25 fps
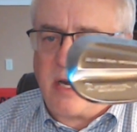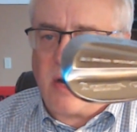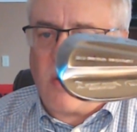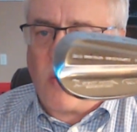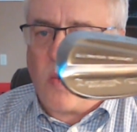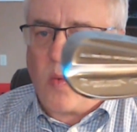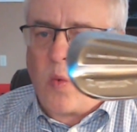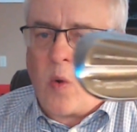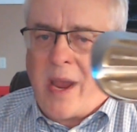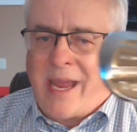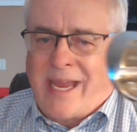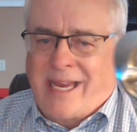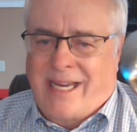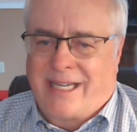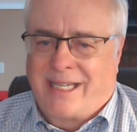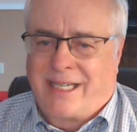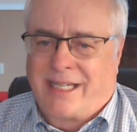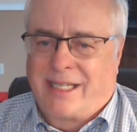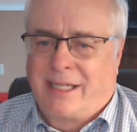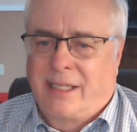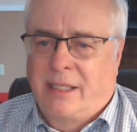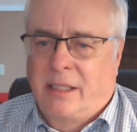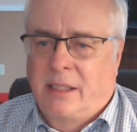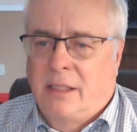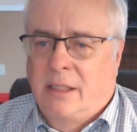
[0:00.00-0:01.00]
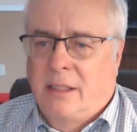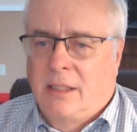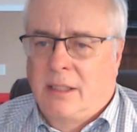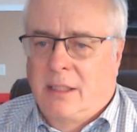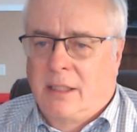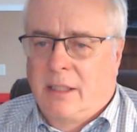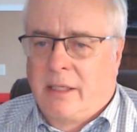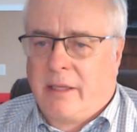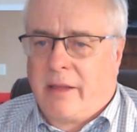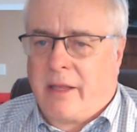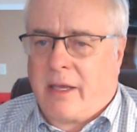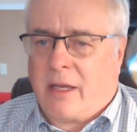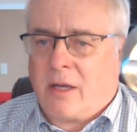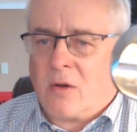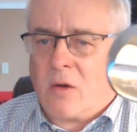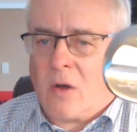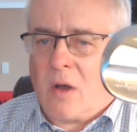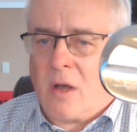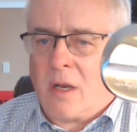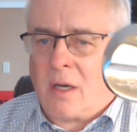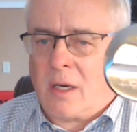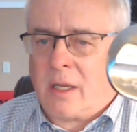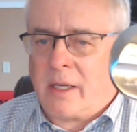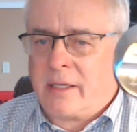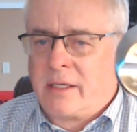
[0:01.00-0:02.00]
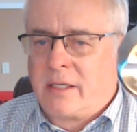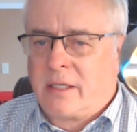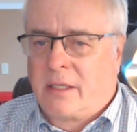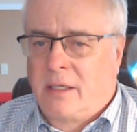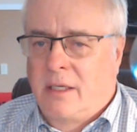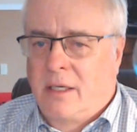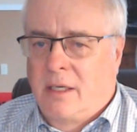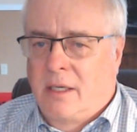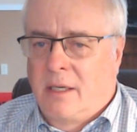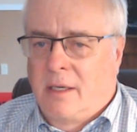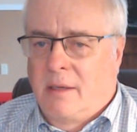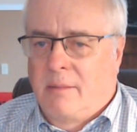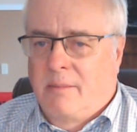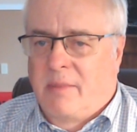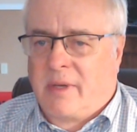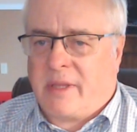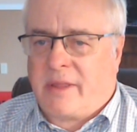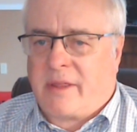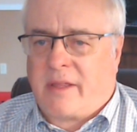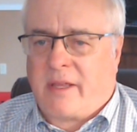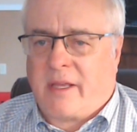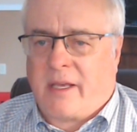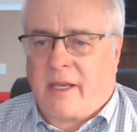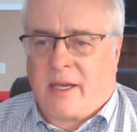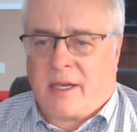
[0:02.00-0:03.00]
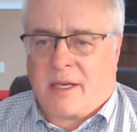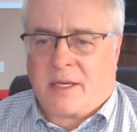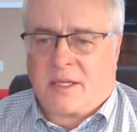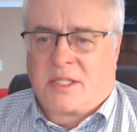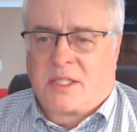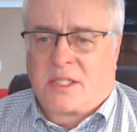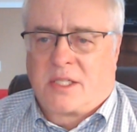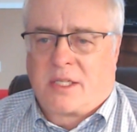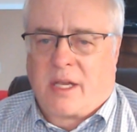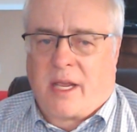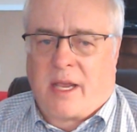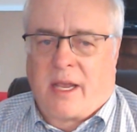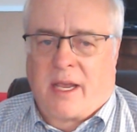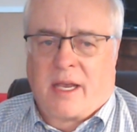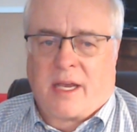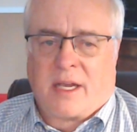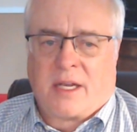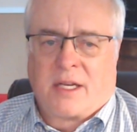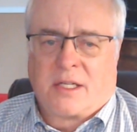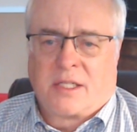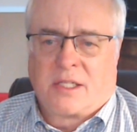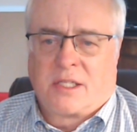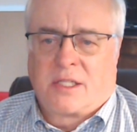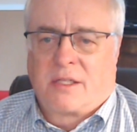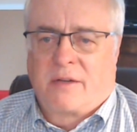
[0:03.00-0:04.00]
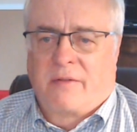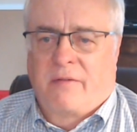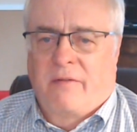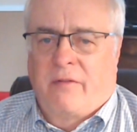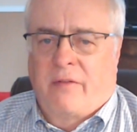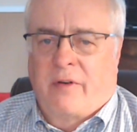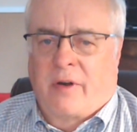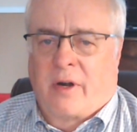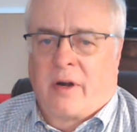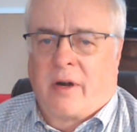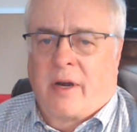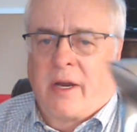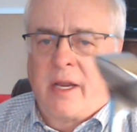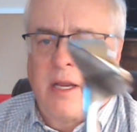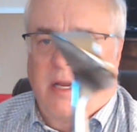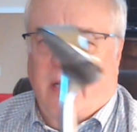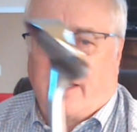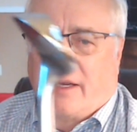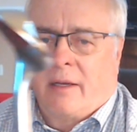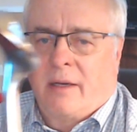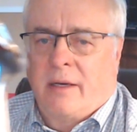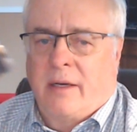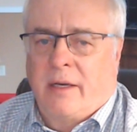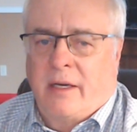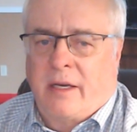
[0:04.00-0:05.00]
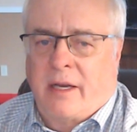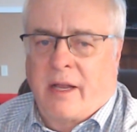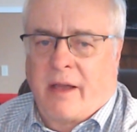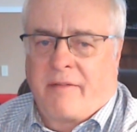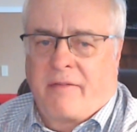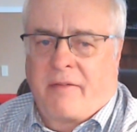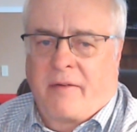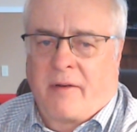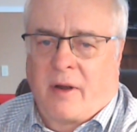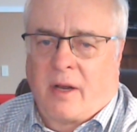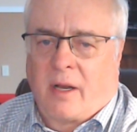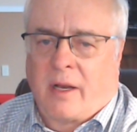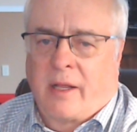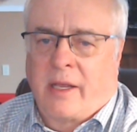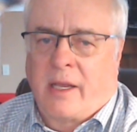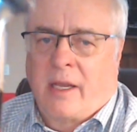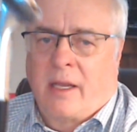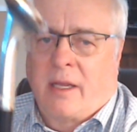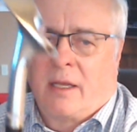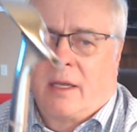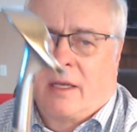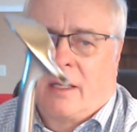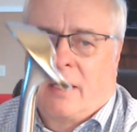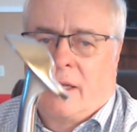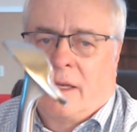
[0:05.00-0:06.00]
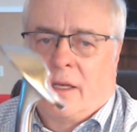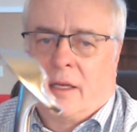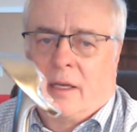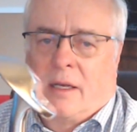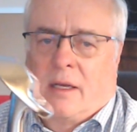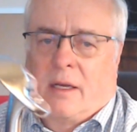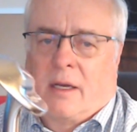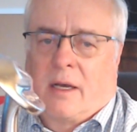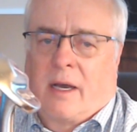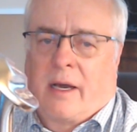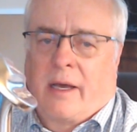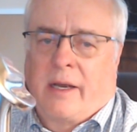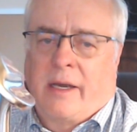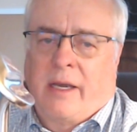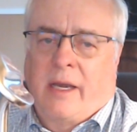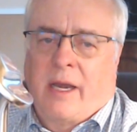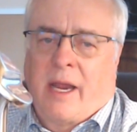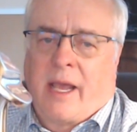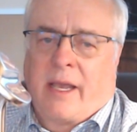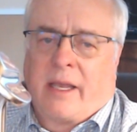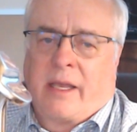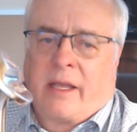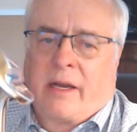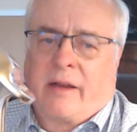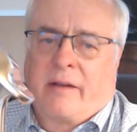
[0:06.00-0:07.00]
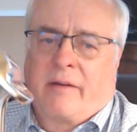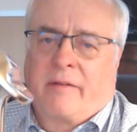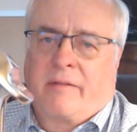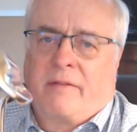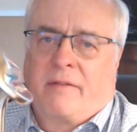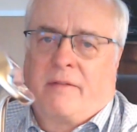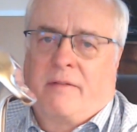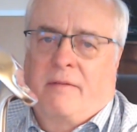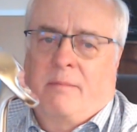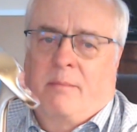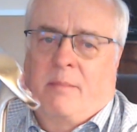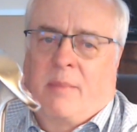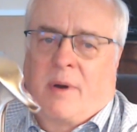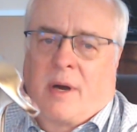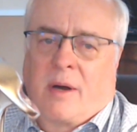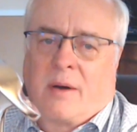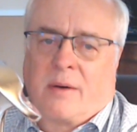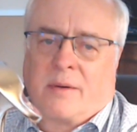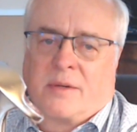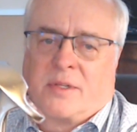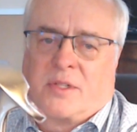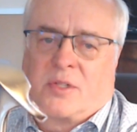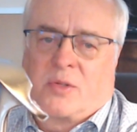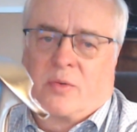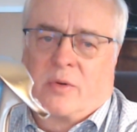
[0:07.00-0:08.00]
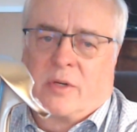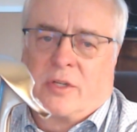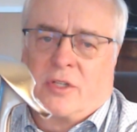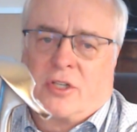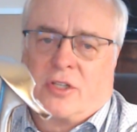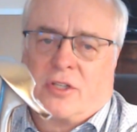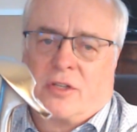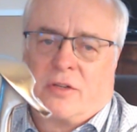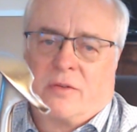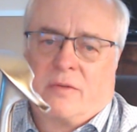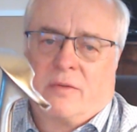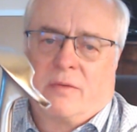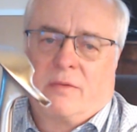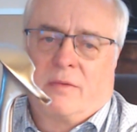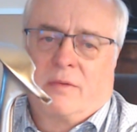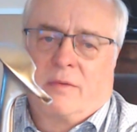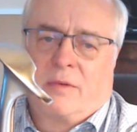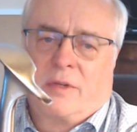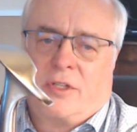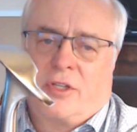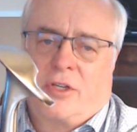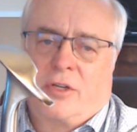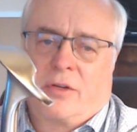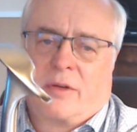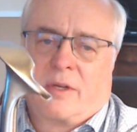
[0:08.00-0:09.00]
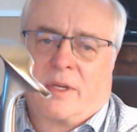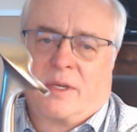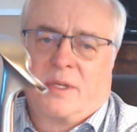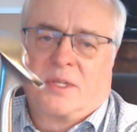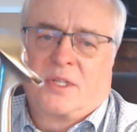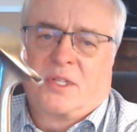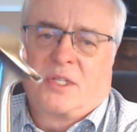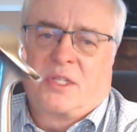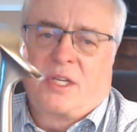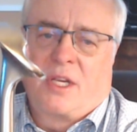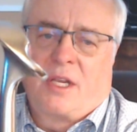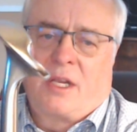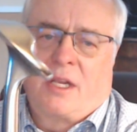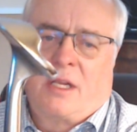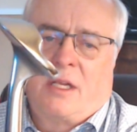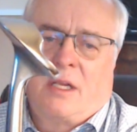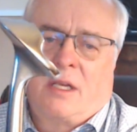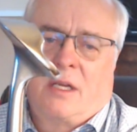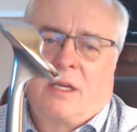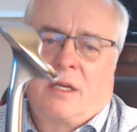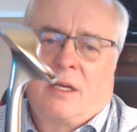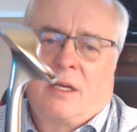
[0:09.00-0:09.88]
weight, they call it. But this has very definitely a negative bounce, which you can see.